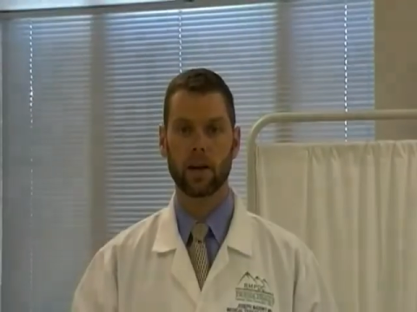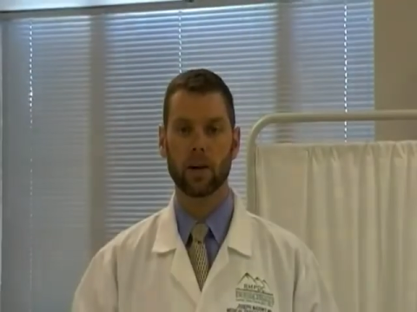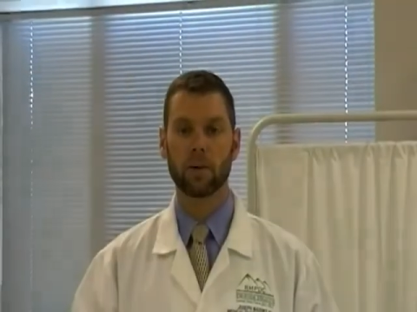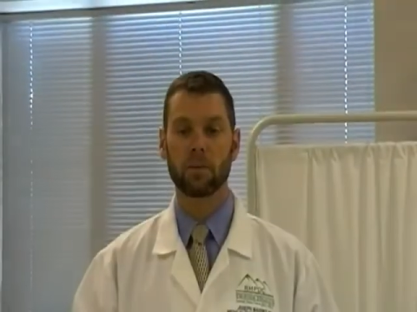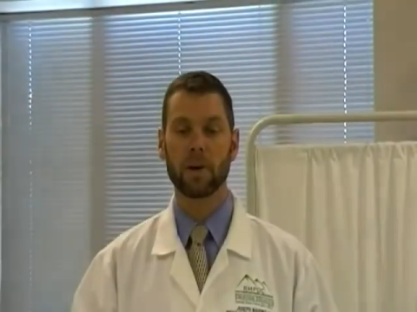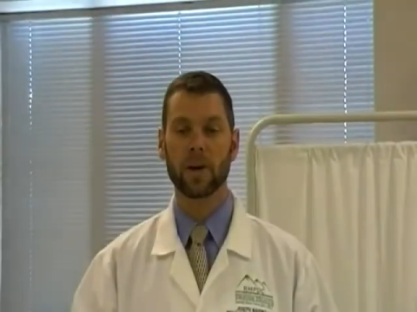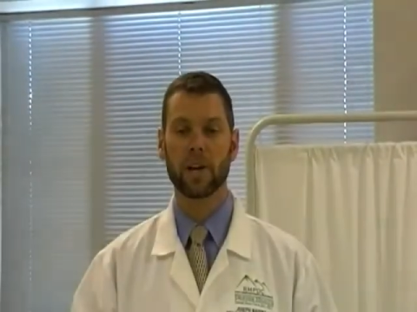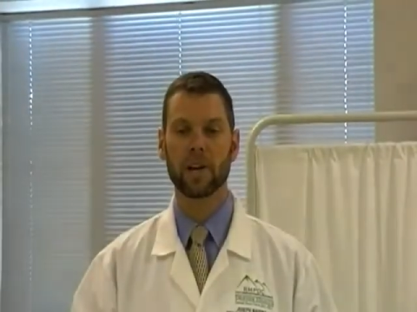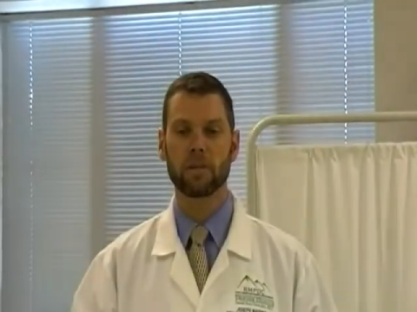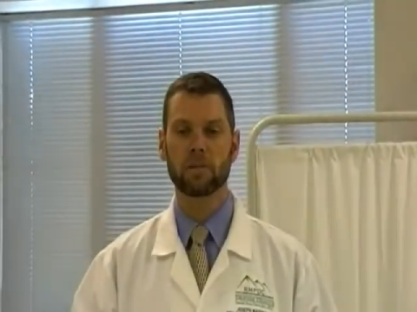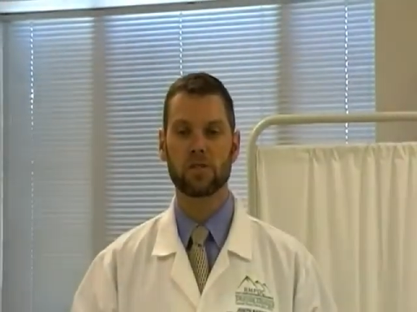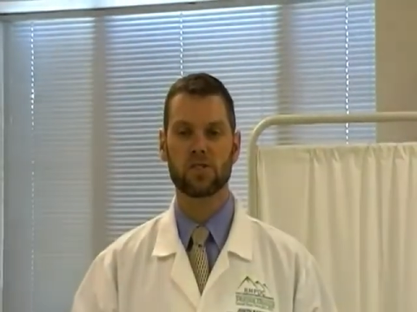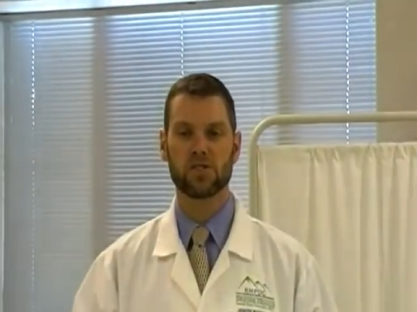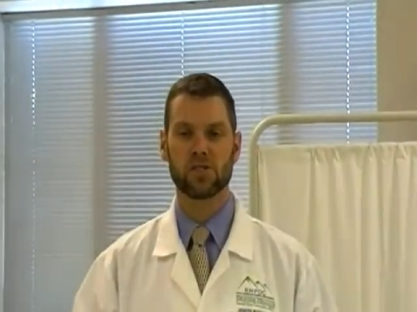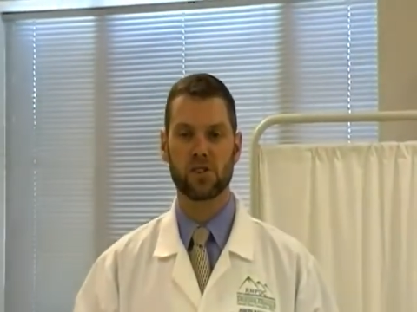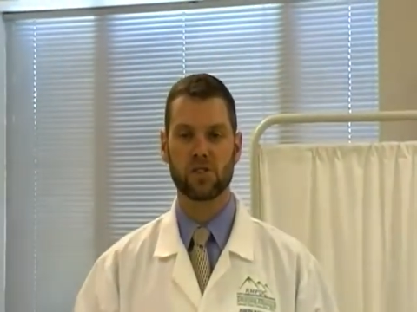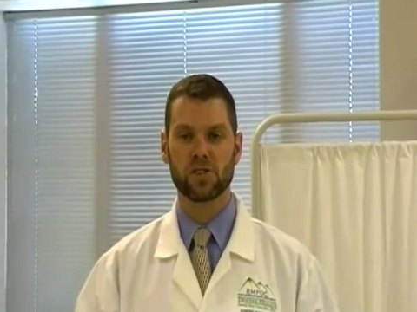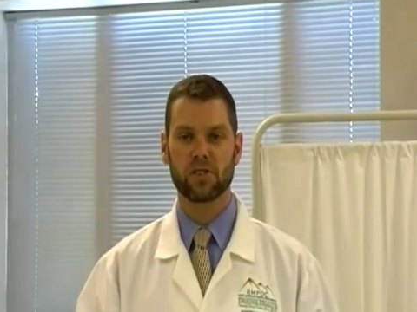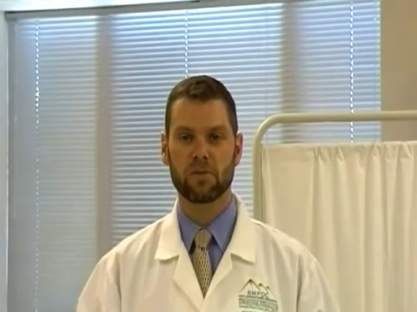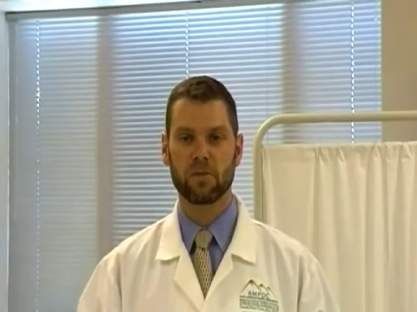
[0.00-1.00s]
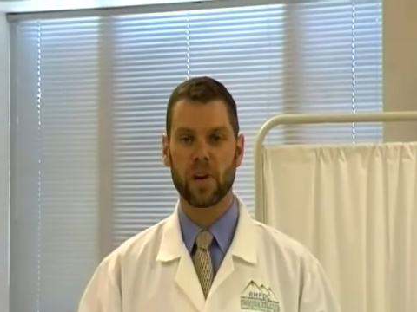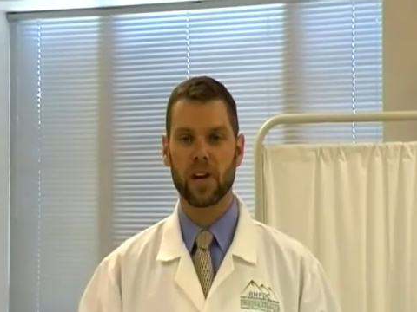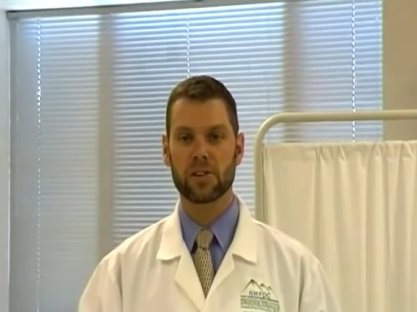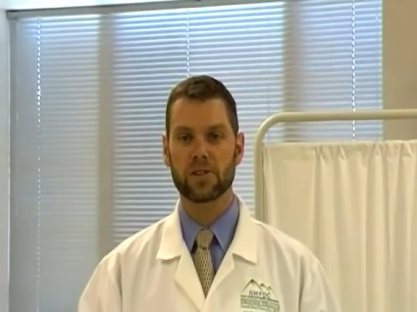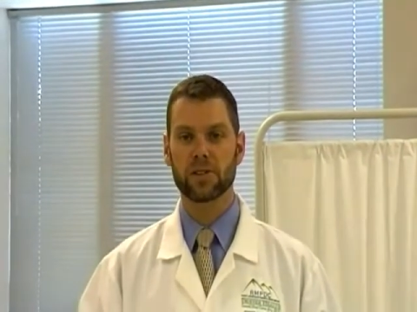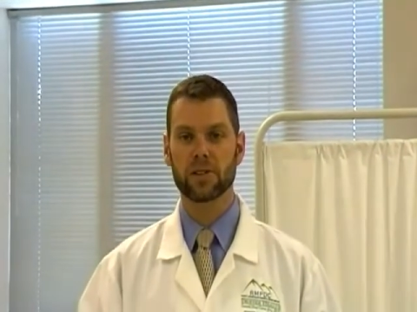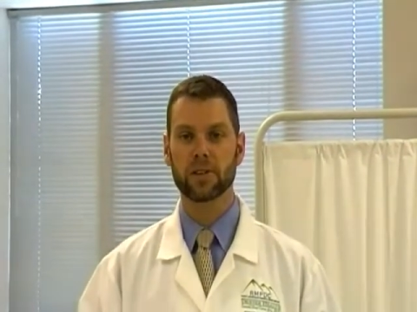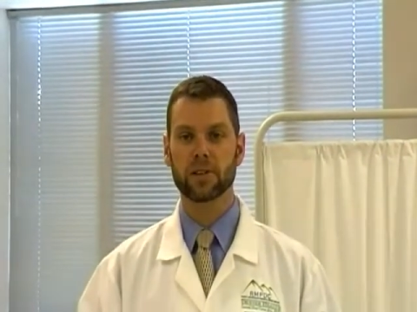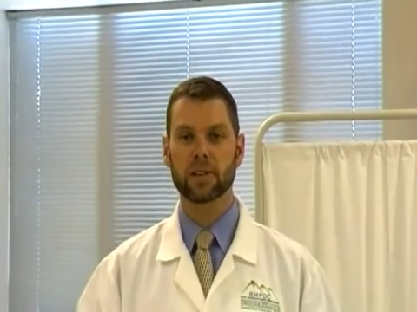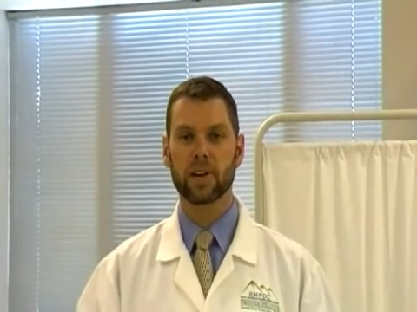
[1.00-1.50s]
Hello, my name is Joseph
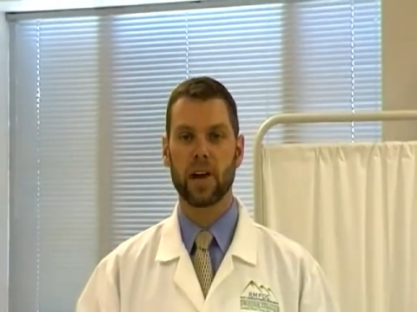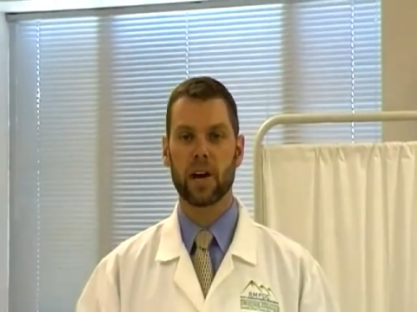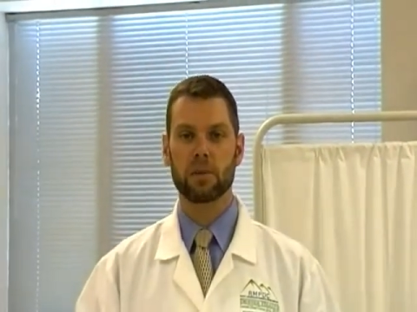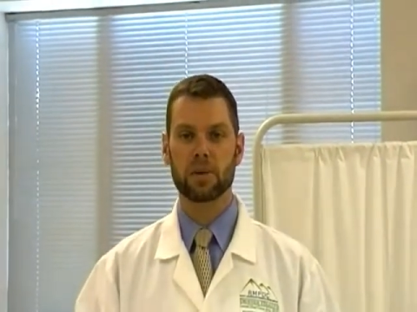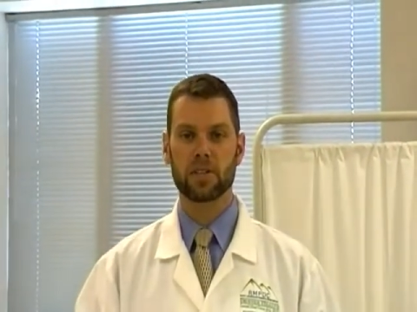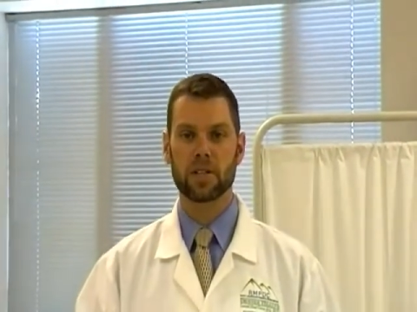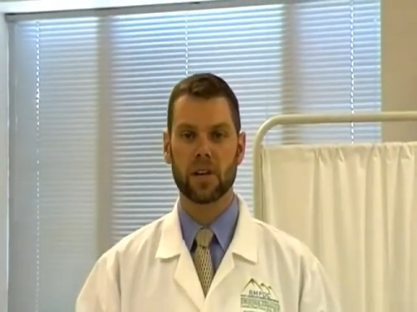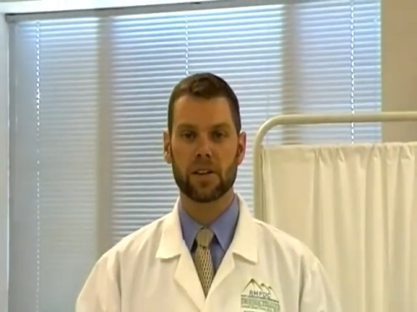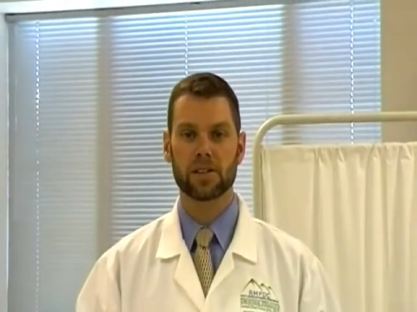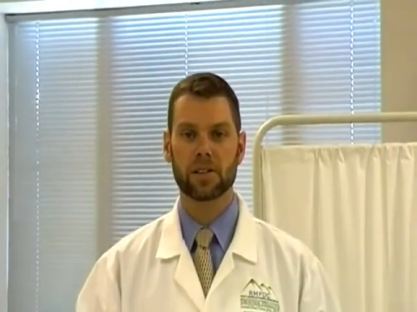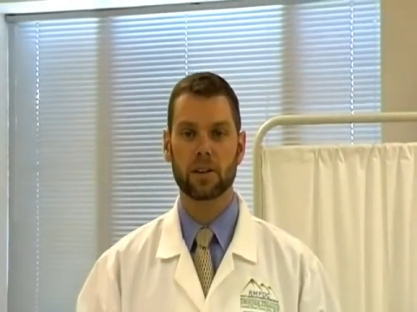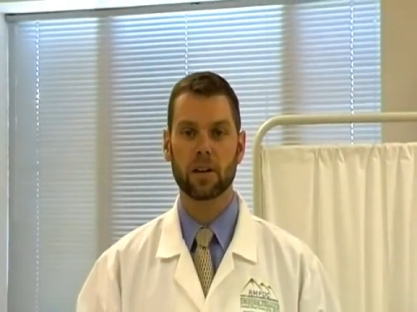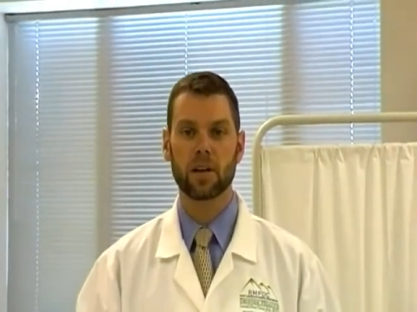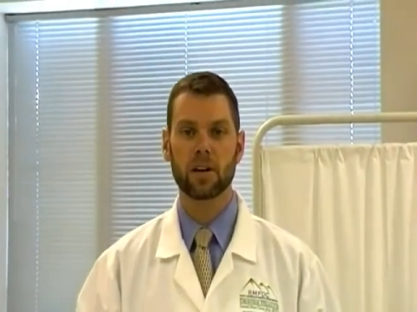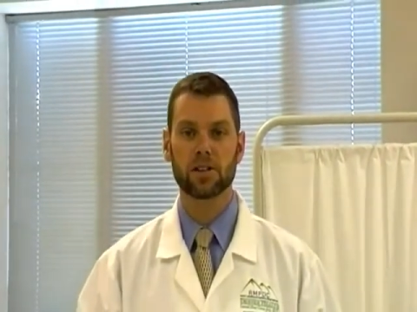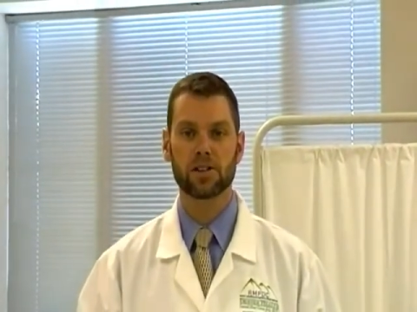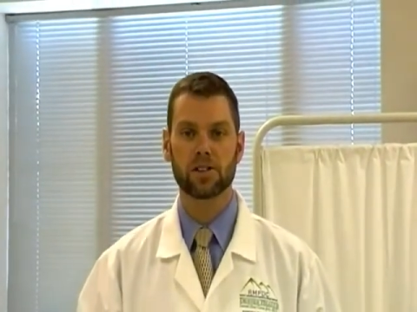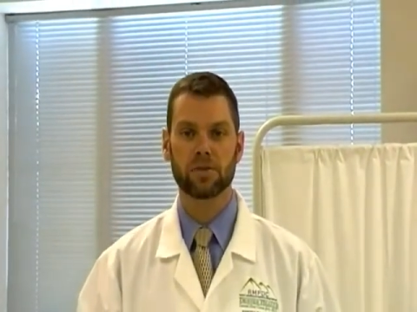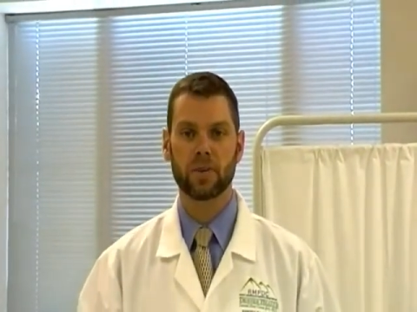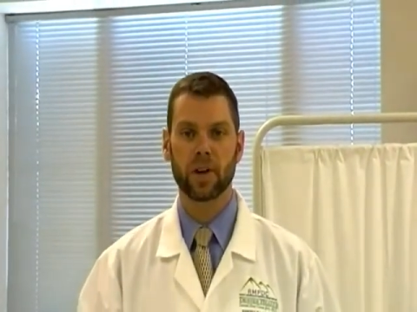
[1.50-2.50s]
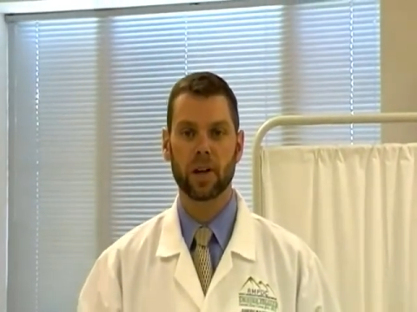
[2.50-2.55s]
Matry. I am a toxicology